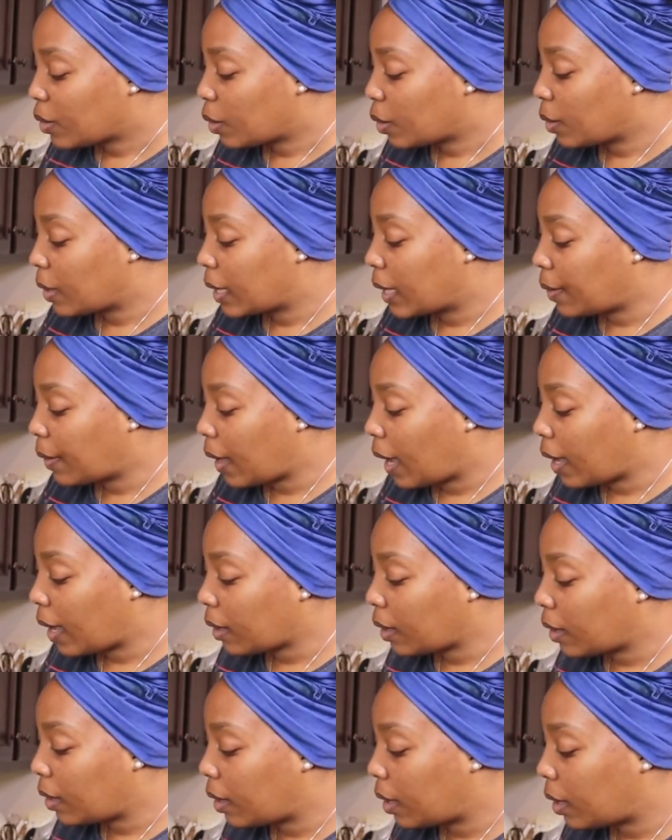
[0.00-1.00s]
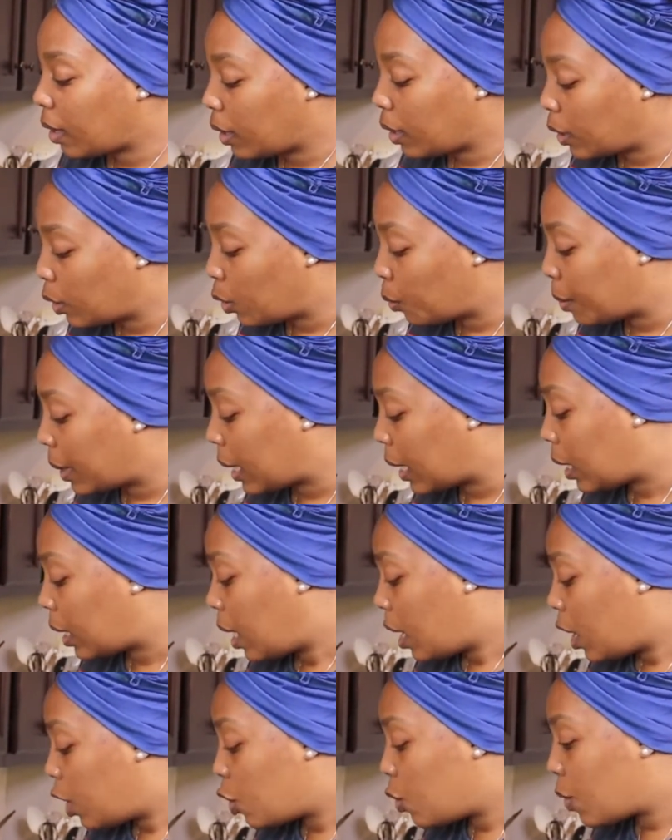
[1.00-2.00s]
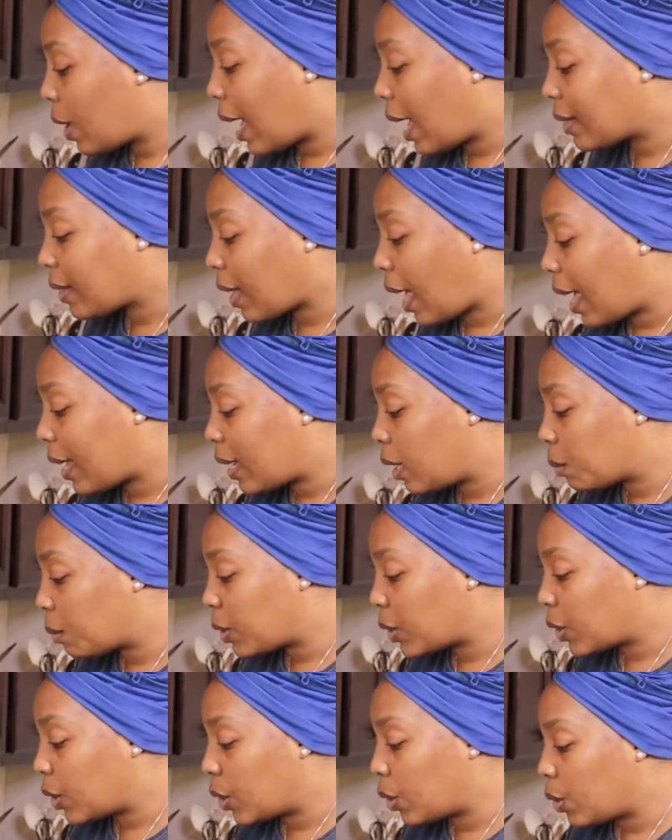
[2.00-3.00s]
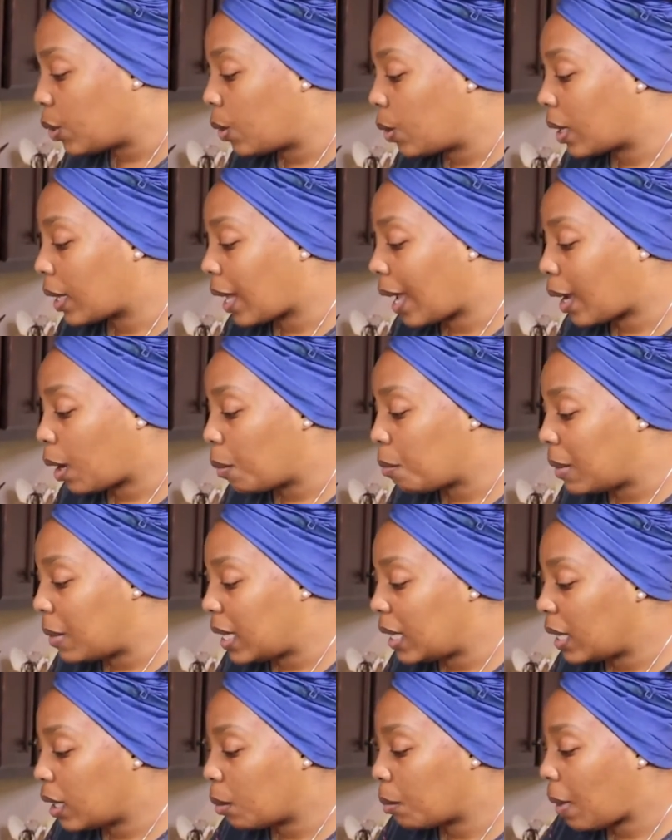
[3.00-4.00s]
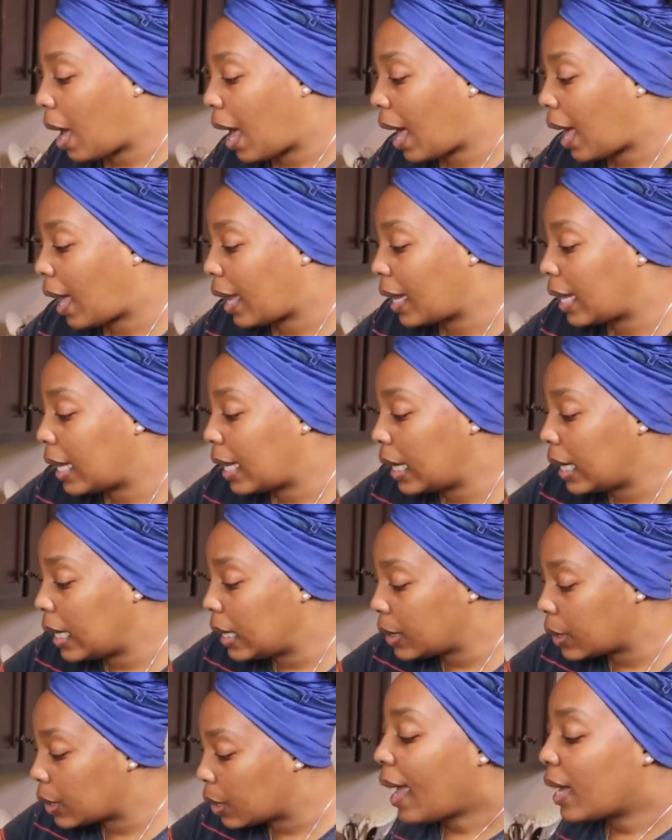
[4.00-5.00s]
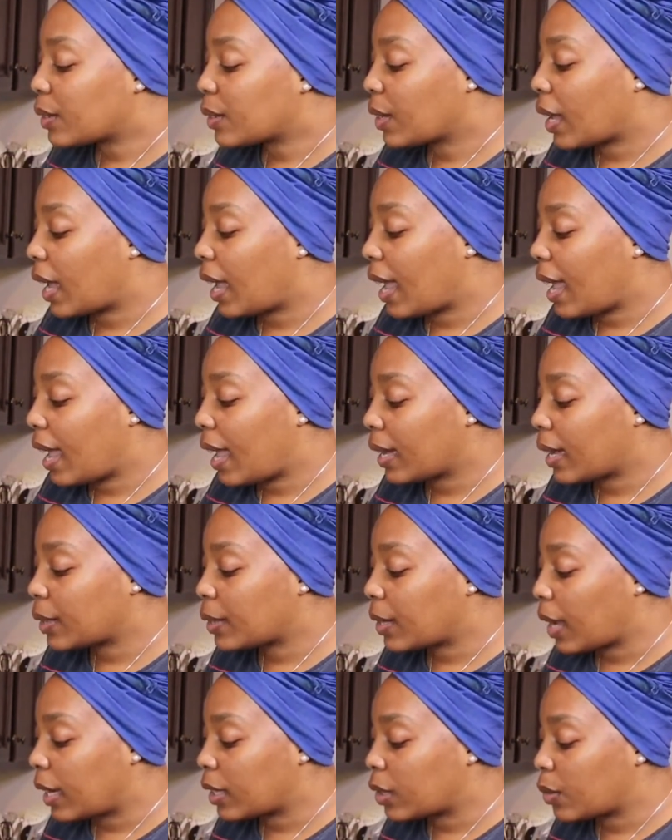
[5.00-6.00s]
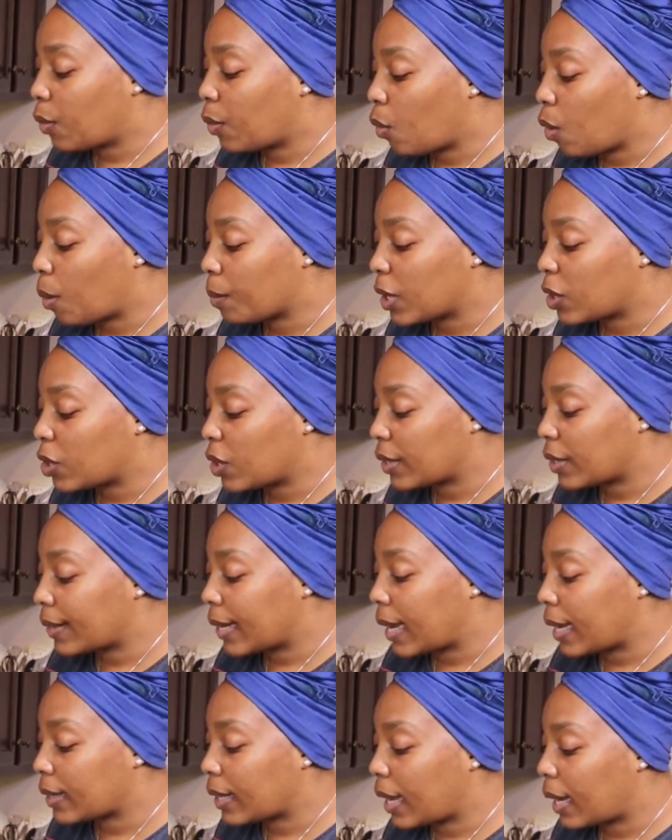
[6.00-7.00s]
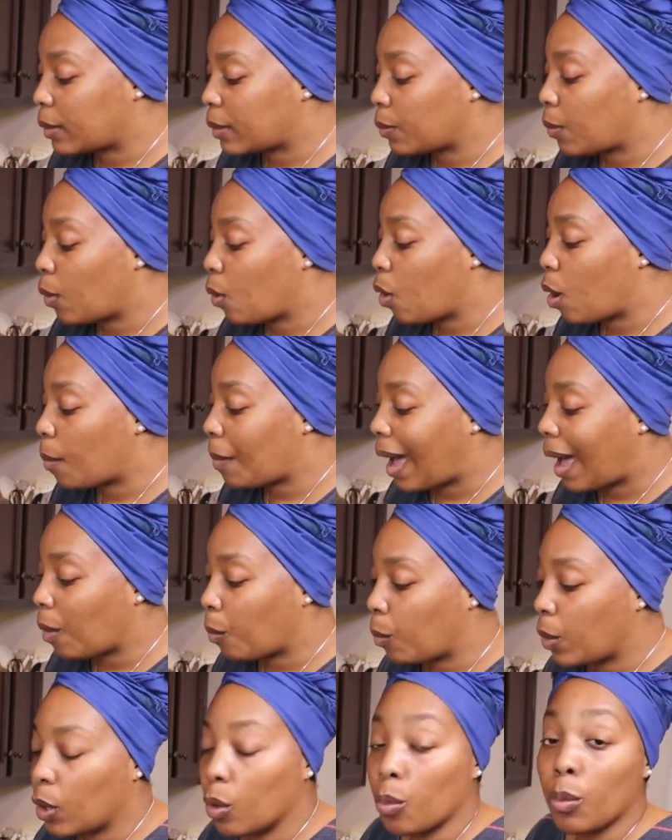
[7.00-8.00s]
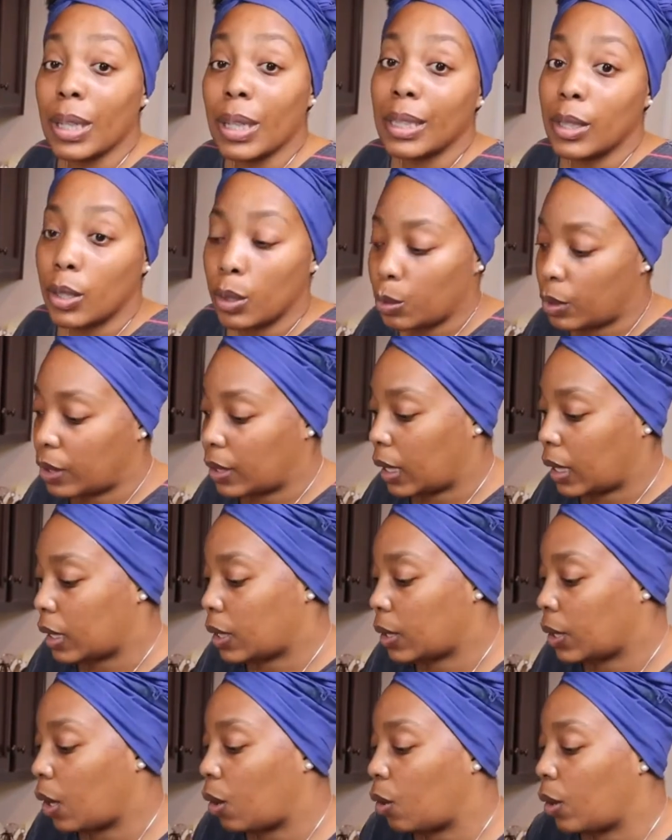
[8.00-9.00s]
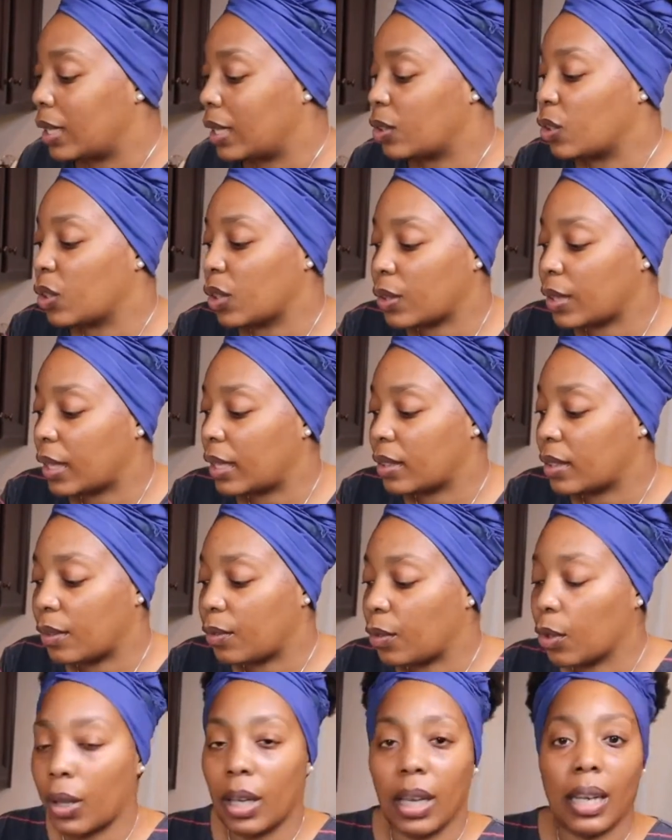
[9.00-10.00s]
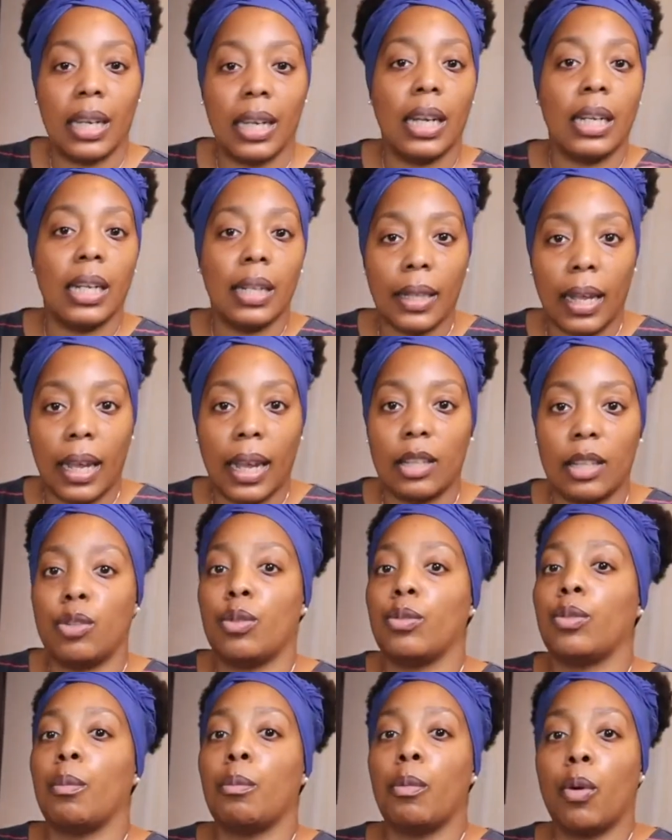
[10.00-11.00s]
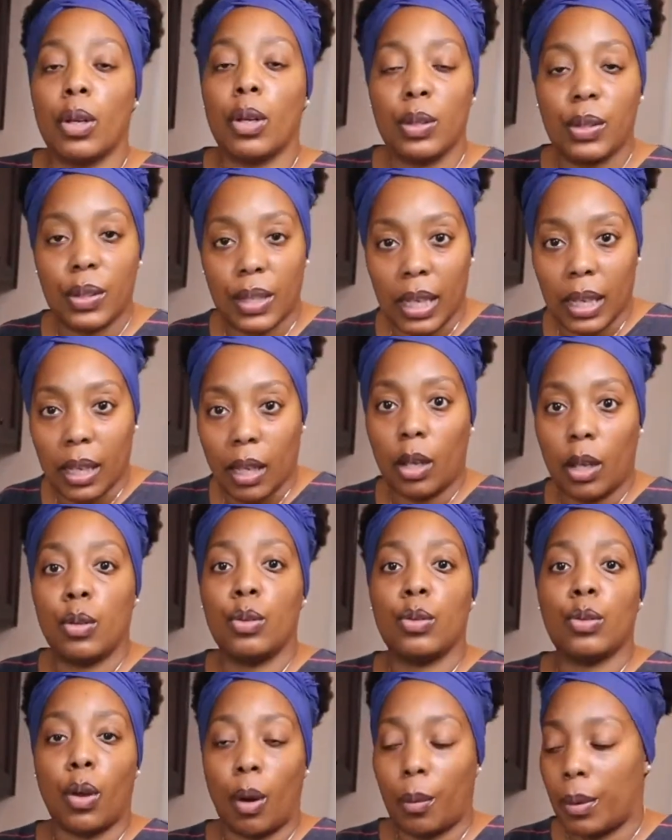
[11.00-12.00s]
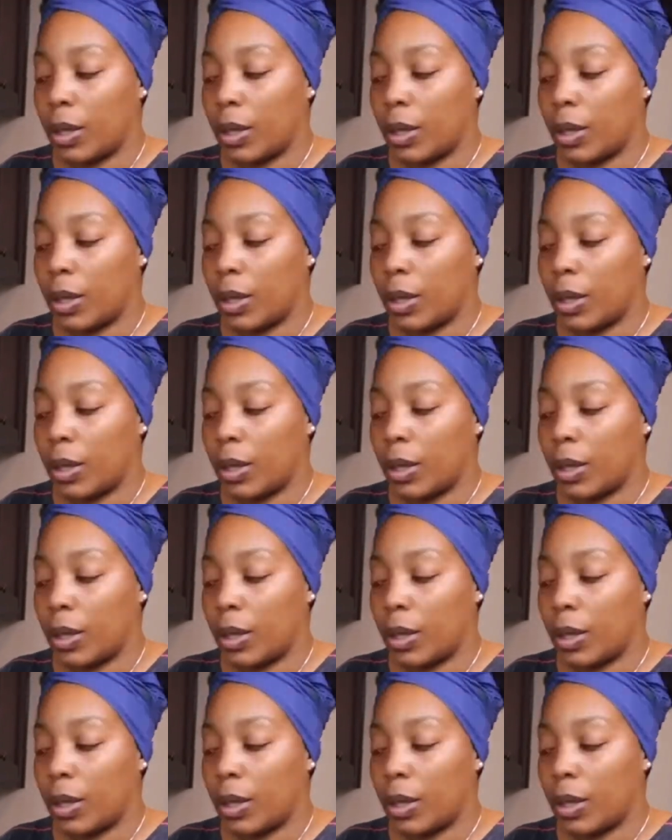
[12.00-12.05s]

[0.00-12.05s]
Let that cook a little bit. You guys, I am still on like a medium-high heat. As the egg takes form, the just egg takes form, I will reduce it. So it's just as if you're cooking anything, the more you see it cook, you start